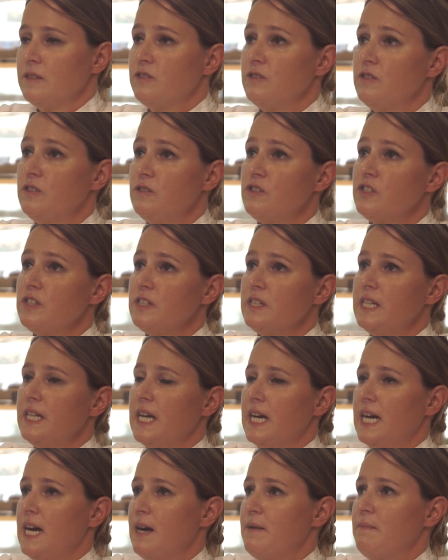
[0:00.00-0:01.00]
So
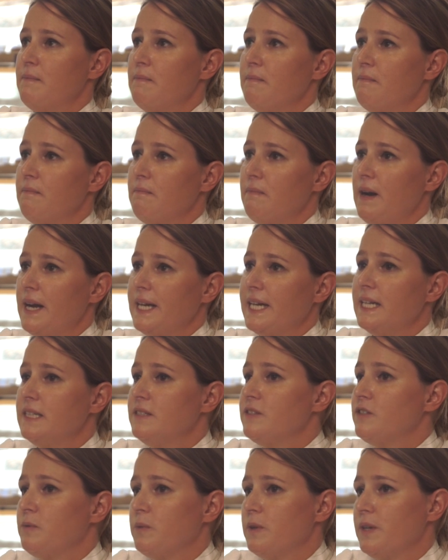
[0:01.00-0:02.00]
usually um, I get
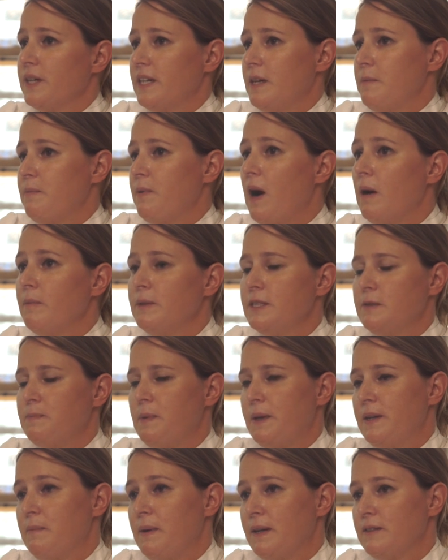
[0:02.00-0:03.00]
into work and I probably
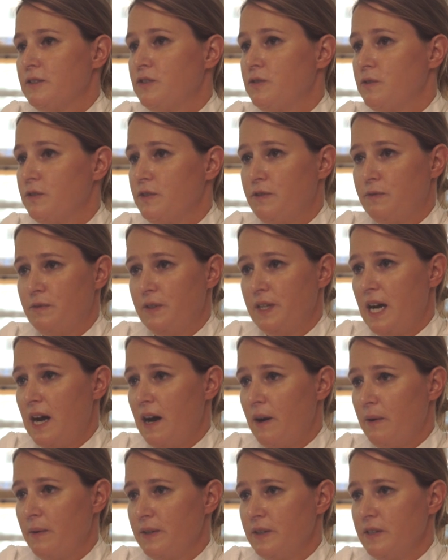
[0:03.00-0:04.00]
spend about two to three
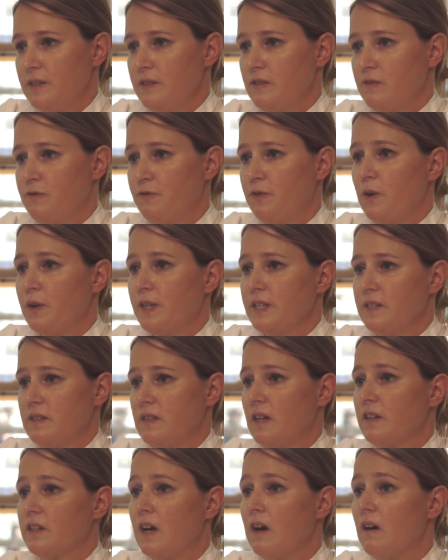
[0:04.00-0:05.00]
hours focused on